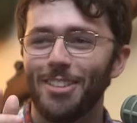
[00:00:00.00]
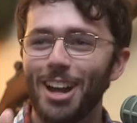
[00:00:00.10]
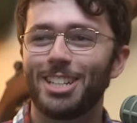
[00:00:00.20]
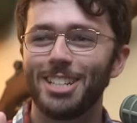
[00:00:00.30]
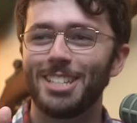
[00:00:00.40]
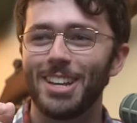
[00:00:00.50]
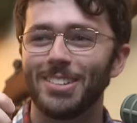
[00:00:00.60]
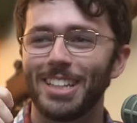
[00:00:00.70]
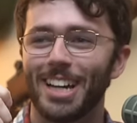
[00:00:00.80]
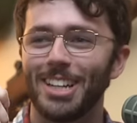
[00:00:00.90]
russia is the
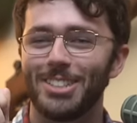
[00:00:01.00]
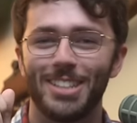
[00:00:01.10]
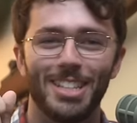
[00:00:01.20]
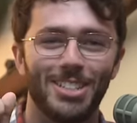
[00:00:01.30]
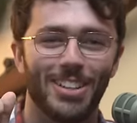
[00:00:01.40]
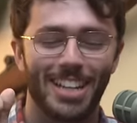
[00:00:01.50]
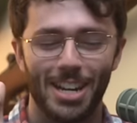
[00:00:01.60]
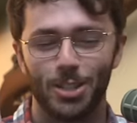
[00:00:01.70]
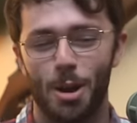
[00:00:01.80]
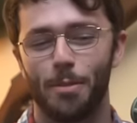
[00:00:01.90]
only country that you could get
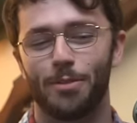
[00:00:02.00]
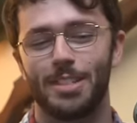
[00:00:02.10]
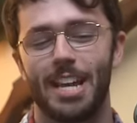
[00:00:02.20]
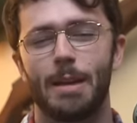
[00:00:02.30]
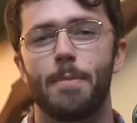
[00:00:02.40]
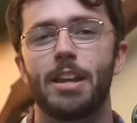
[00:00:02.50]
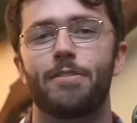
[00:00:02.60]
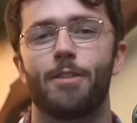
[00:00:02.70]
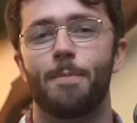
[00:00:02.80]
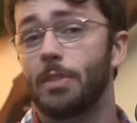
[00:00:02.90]
in trouble for taking money
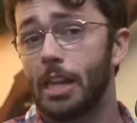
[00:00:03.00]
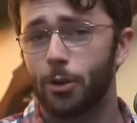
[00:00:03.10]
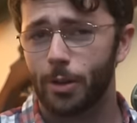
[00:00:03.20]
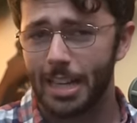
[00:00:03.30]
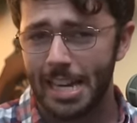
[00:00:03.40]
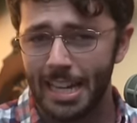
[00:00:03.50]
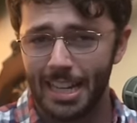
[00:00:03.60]
from literally